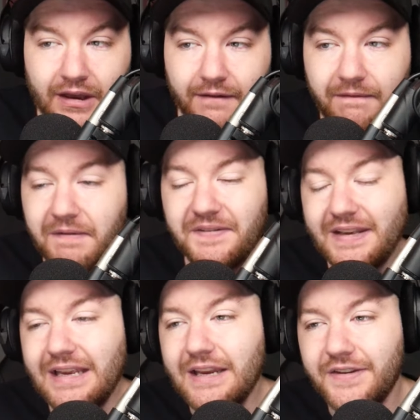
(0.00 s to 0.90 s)

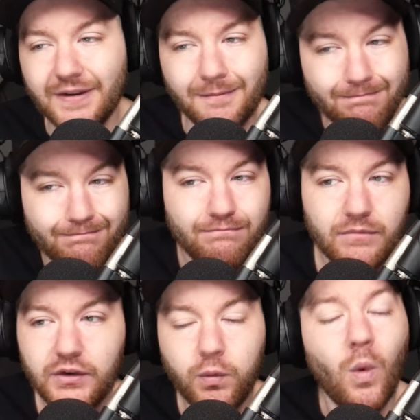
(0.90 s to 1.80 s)
15 to
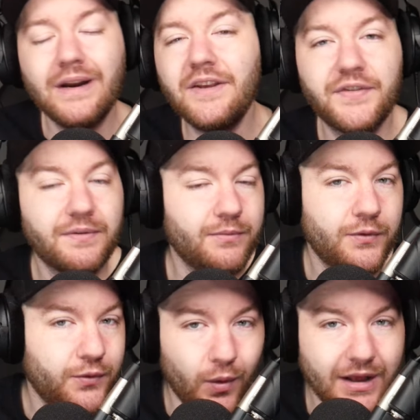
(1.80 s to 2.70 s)

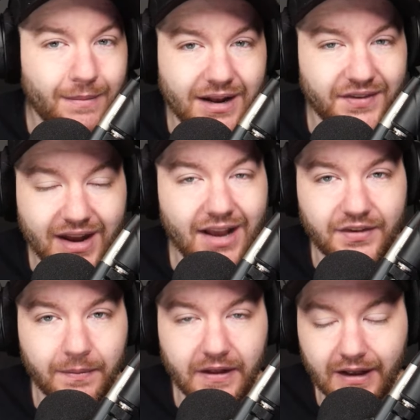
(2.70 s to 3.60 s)
20 minutes a night,
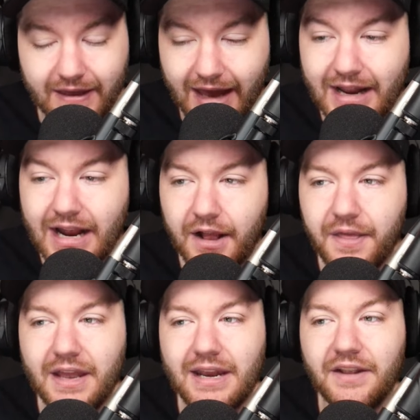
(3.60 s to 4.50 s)
something like that,
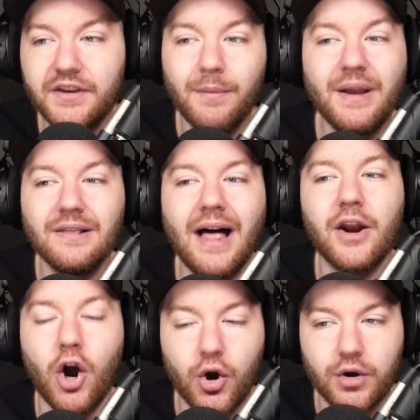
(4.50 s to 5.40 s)
then it's going to be a
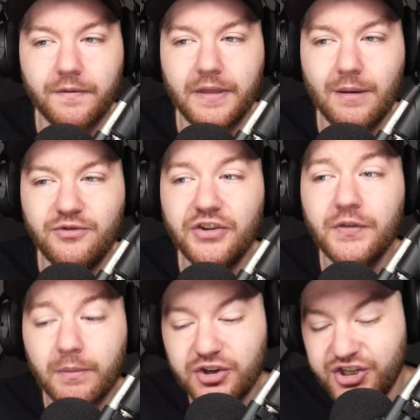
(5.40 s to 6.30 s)
lot harder for them
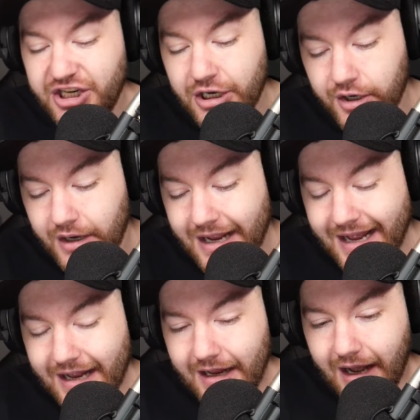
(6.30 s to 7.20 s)
just from a sheer
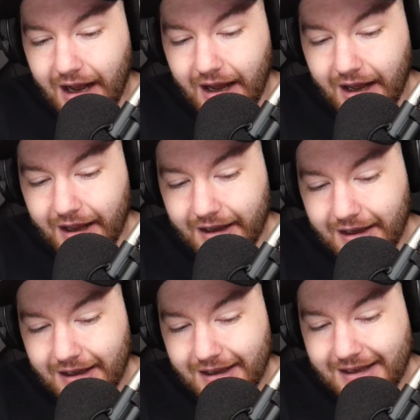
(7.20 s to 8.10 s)

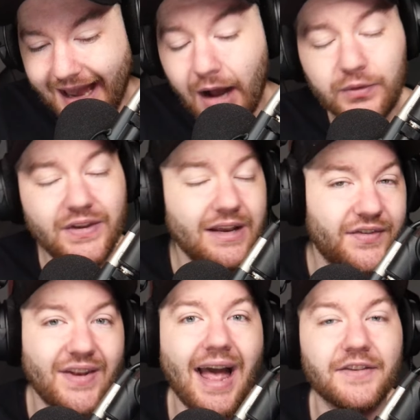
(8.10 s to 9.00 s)
counting
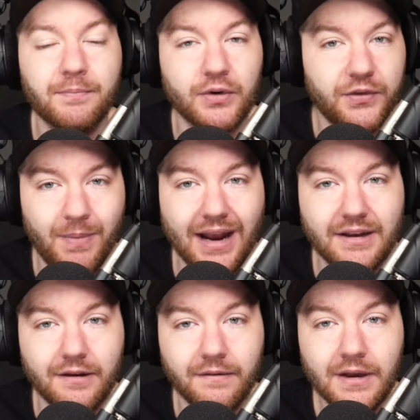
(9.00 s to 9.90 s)
stats
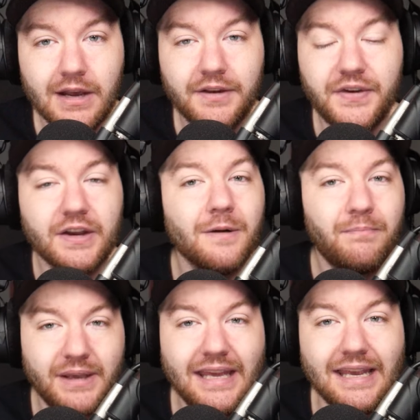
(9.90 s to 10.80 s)
perspective to
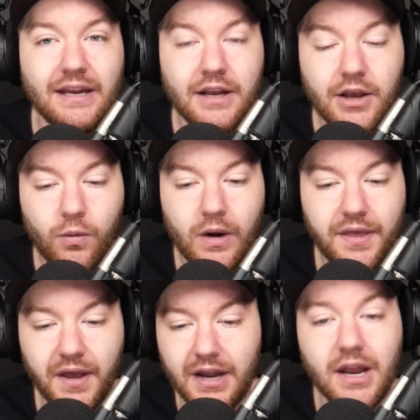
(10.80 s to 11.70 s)
compete
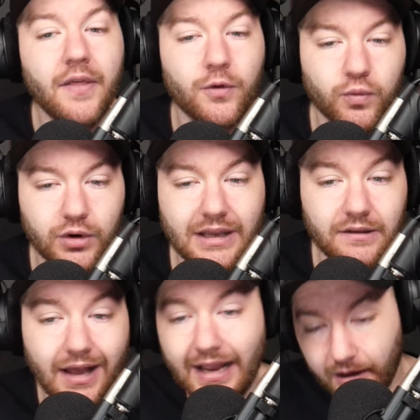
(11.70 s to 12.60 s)
with another rookie
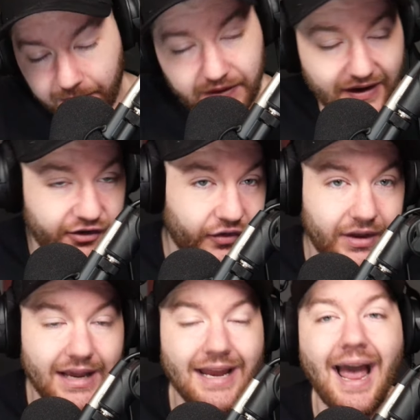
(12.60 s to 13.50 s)
like
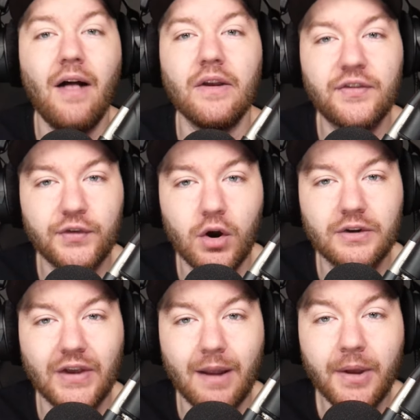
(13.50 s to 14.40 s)
potentially an Alex Saar
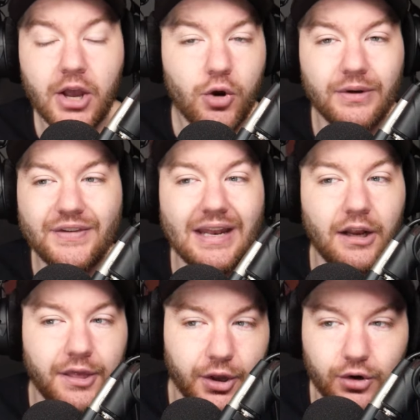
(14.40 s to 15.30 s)
type who is
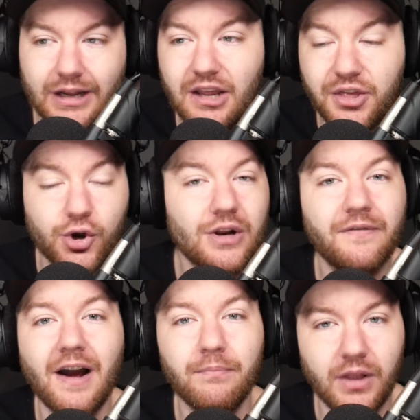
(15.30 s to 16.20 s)
getting 30,
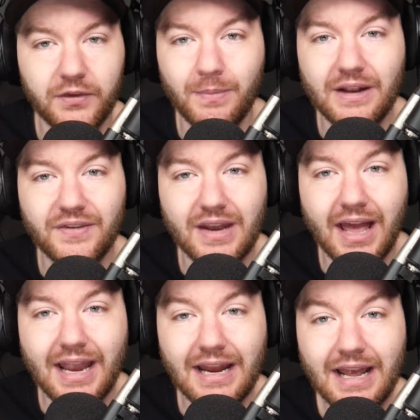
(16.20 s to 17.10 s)
35 plus minutes a
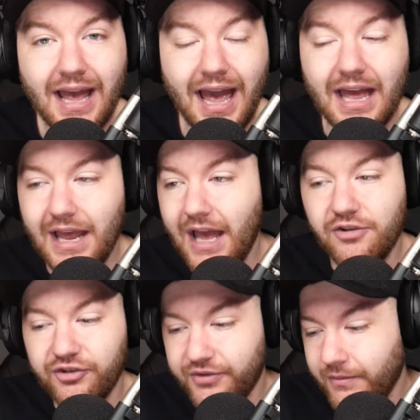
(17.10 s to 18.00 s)
night
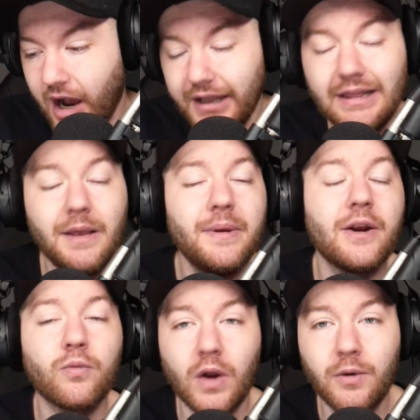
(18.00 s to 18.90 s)
and just
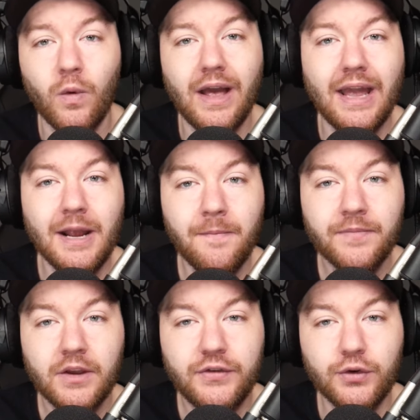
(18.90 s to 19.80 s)
unlimited runway
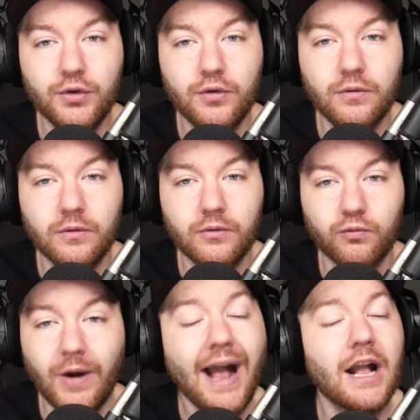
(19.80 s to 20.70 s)
to
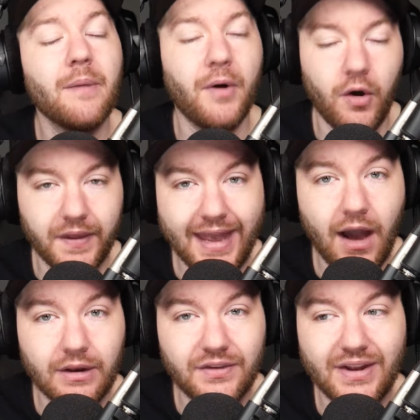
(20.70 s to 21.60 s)
rack up all the
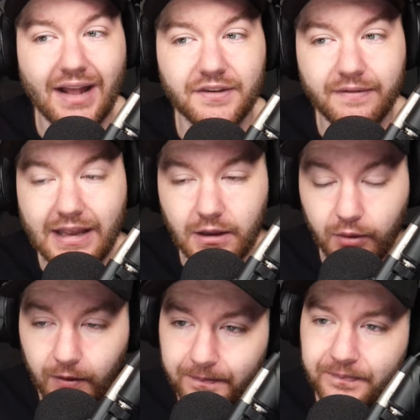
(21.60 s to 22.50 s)
counting stats
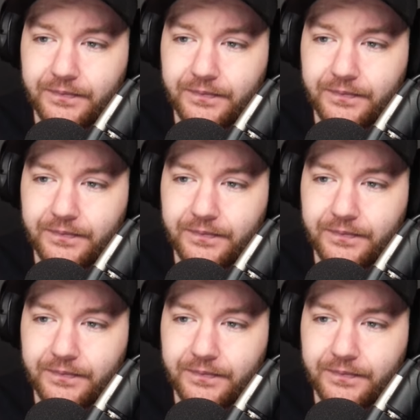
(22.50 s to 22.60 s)
available.